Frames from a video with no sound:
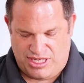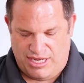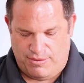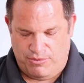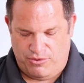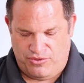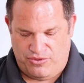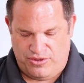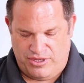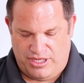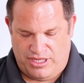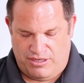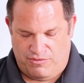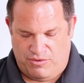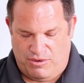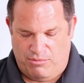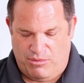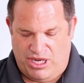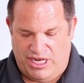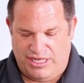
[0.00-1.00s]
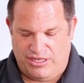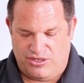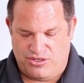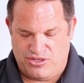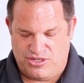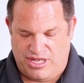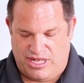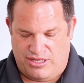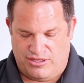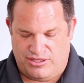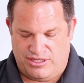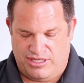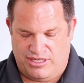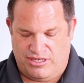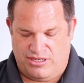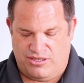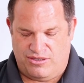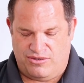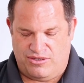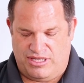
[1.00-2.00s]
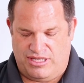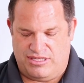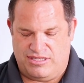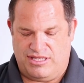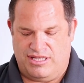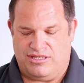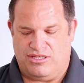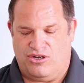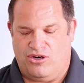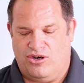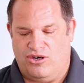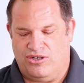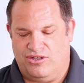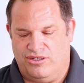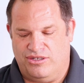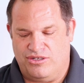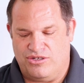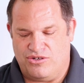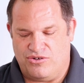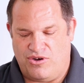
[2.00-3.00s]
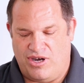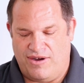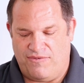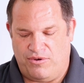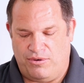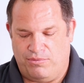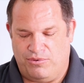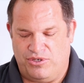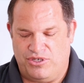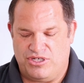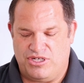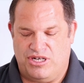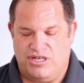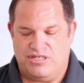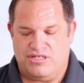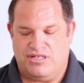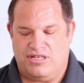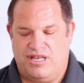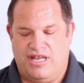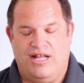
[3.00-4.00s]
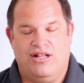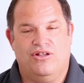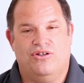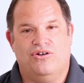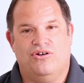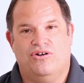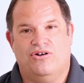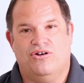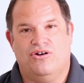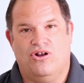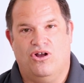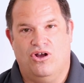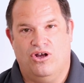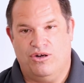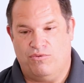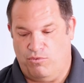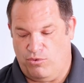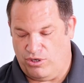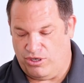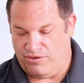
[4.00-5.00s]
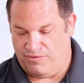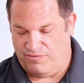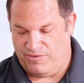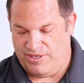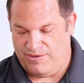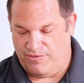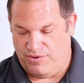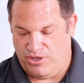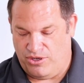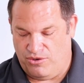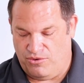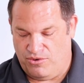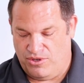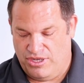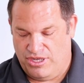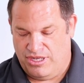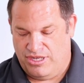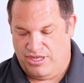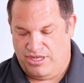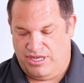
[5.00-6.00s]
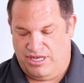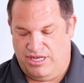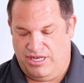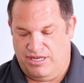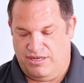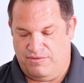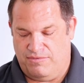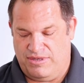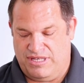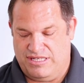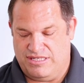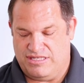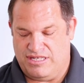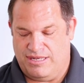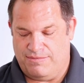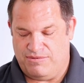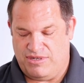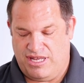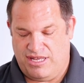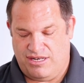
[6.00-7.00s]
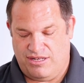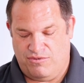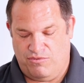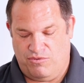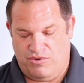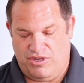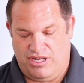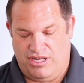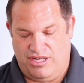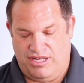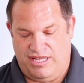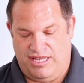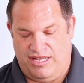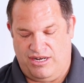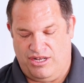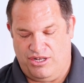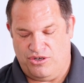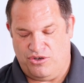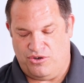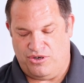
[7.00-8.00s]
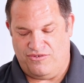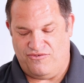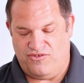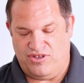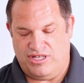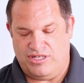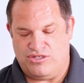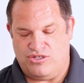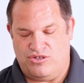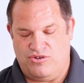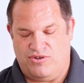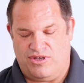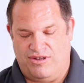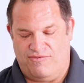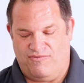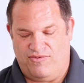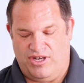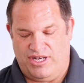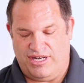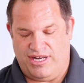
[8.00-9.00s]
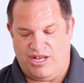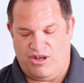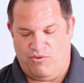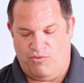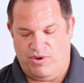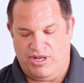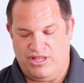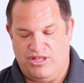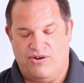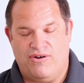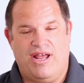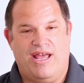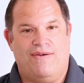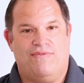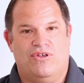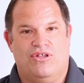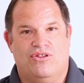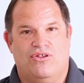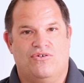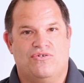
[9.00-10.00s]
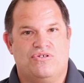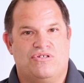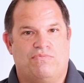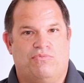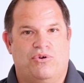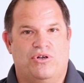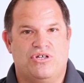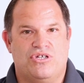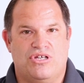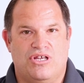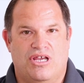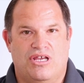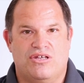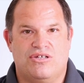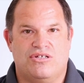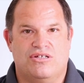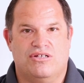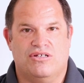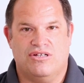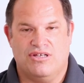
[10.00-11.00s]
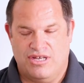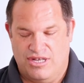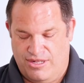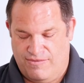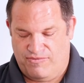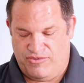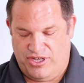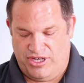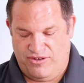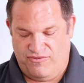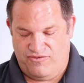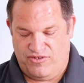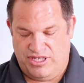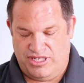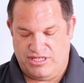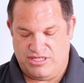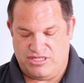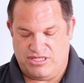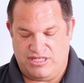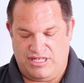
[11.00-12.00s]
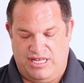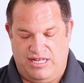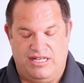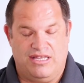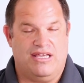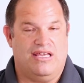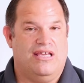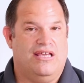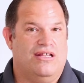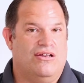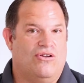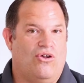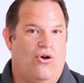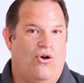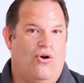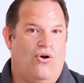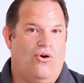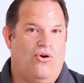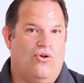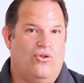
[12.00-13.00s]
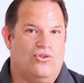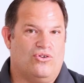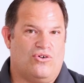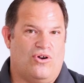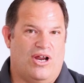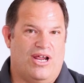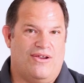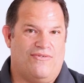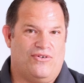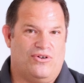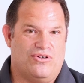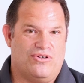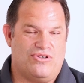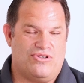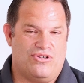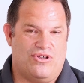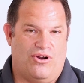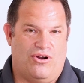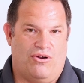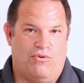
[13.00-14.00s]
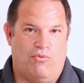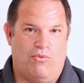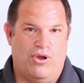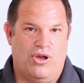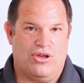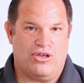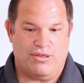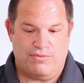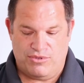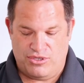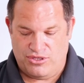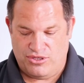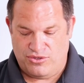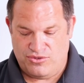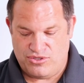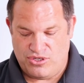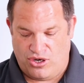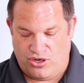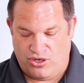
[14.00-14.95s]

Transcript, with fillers: a couple uh, reminders out there is that the Heartland Driver Appreciation Calendar on WorkVivo uh, is updated uh, and under events. You can find out when they're having those appreciation events. And again, all drivers are welcome to those